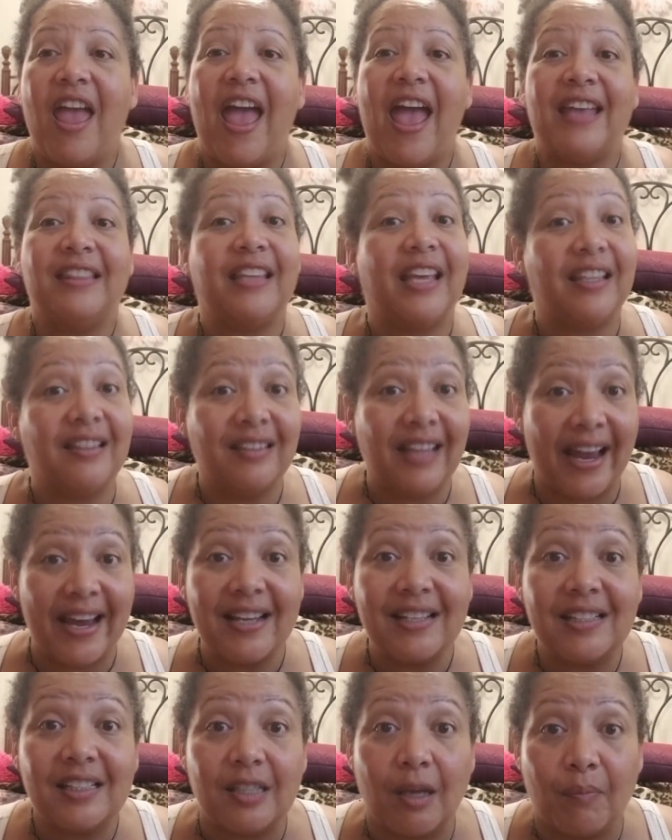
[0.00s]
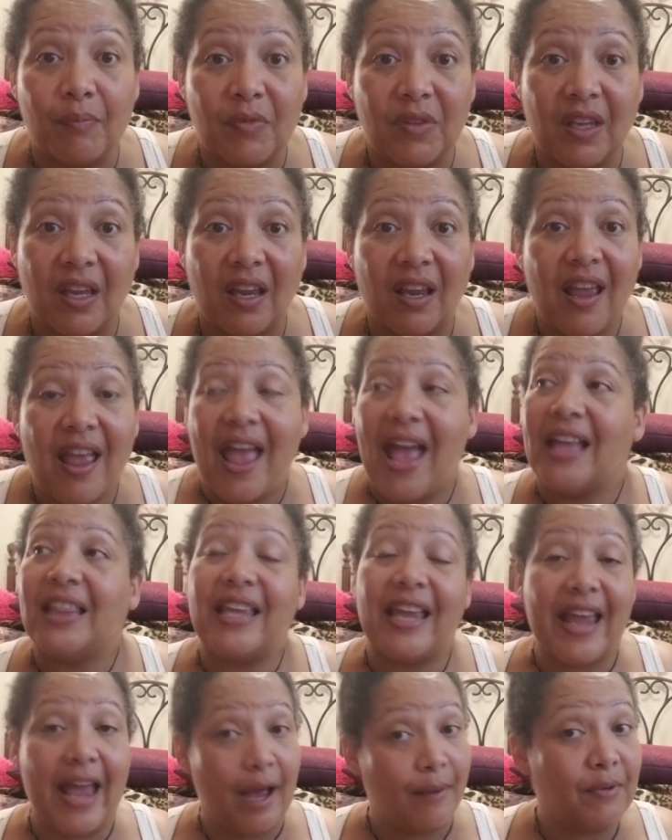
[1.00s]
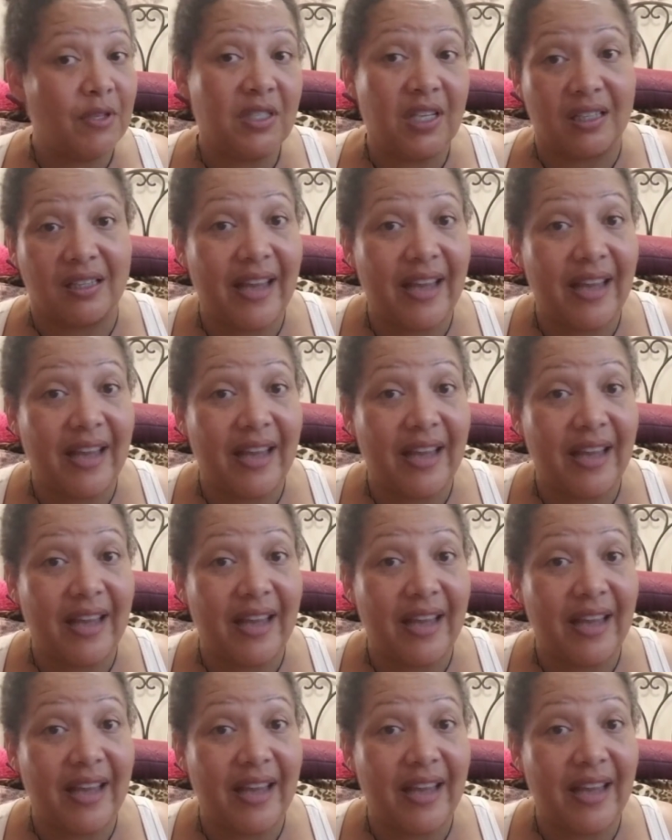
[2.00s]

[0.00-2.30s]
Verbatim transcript: and they like something and they happen to